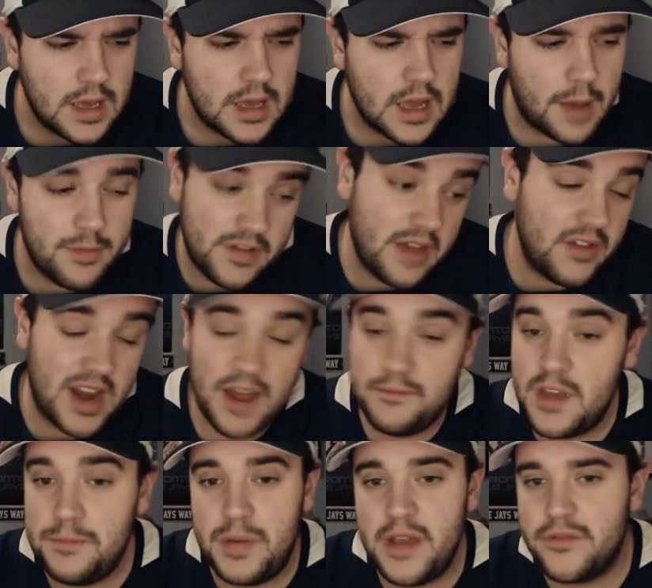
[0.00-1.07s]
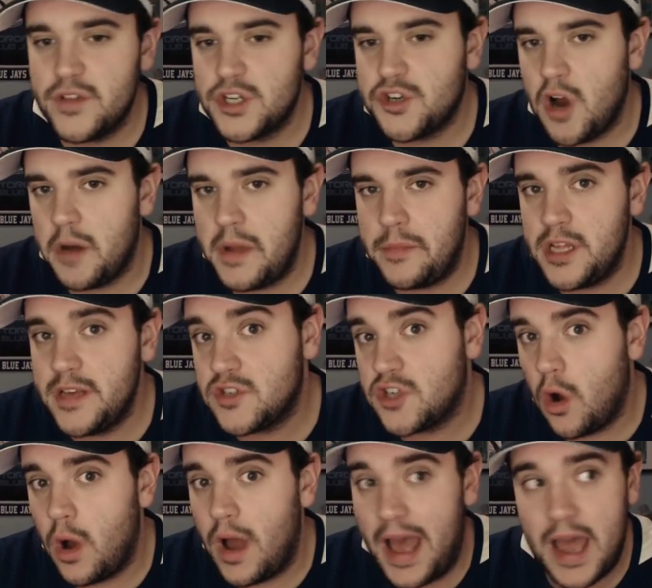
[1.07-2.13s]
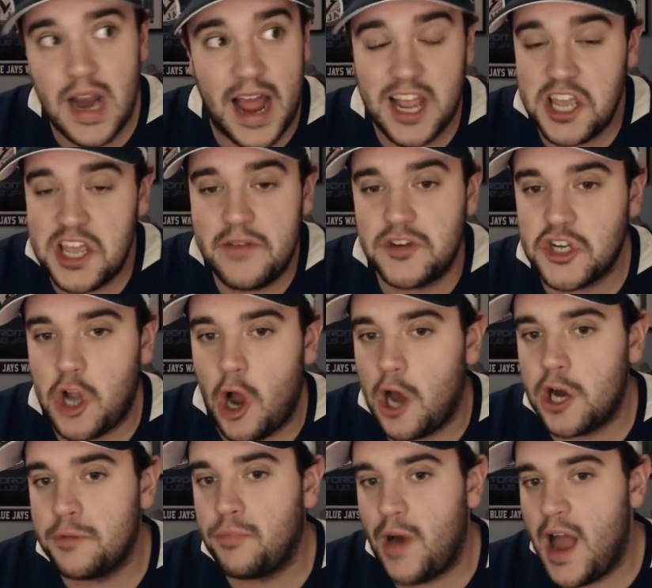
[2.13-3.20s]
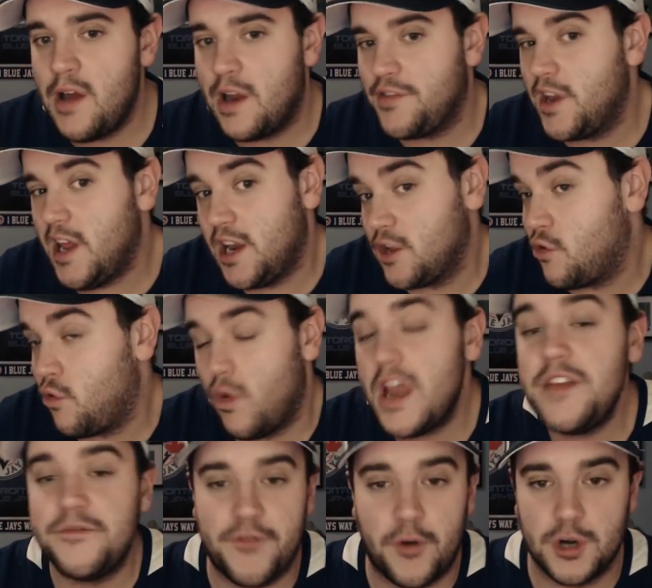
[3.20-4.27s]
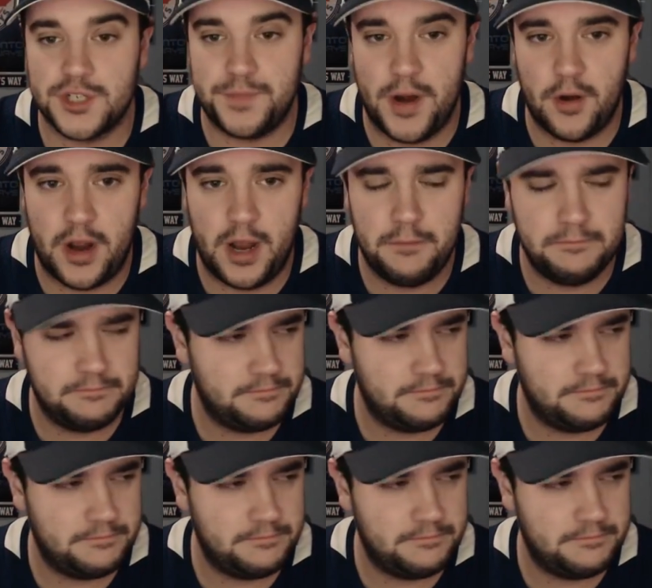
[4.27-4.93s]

Uh, if you have an M V P for the Toronto Maple Leafs, go ahead. I could give it to Connor Brown. I thought he had a great first period.